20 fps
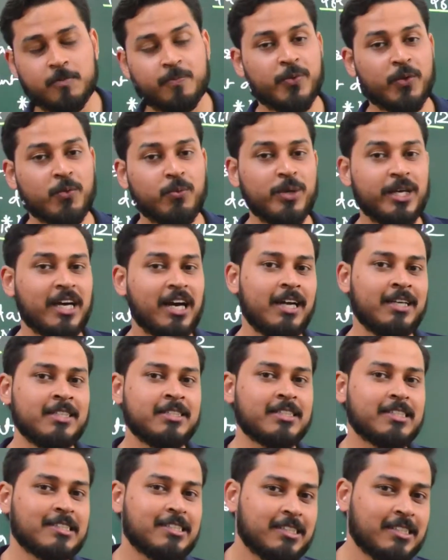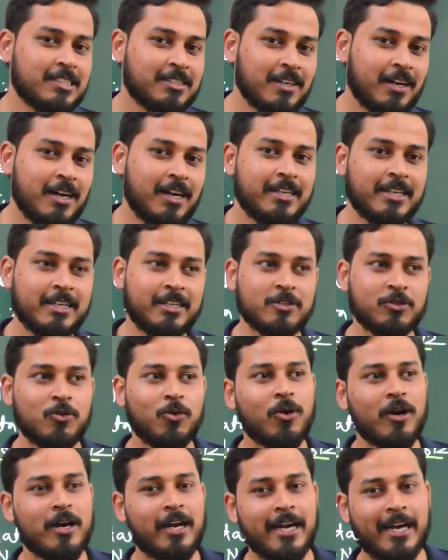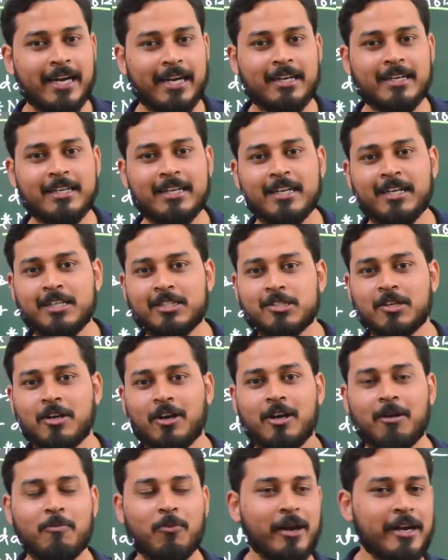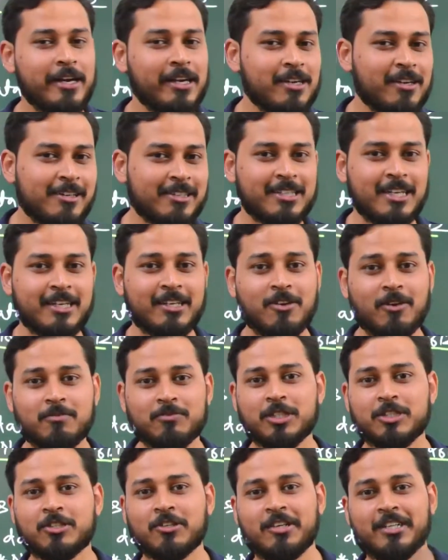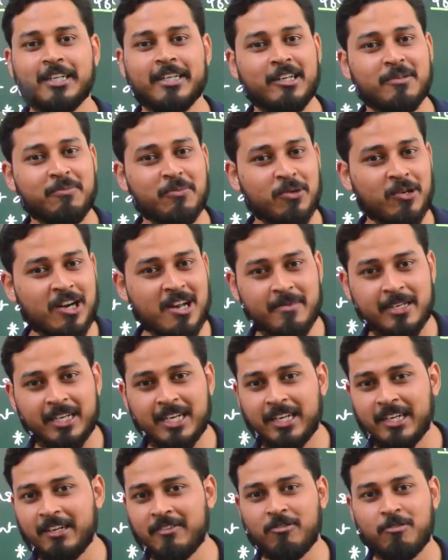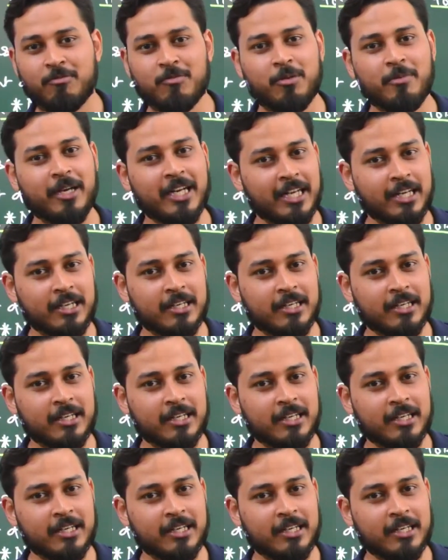we can't just start and go ahead and teach all pointers and object oriented programming again from the beginning.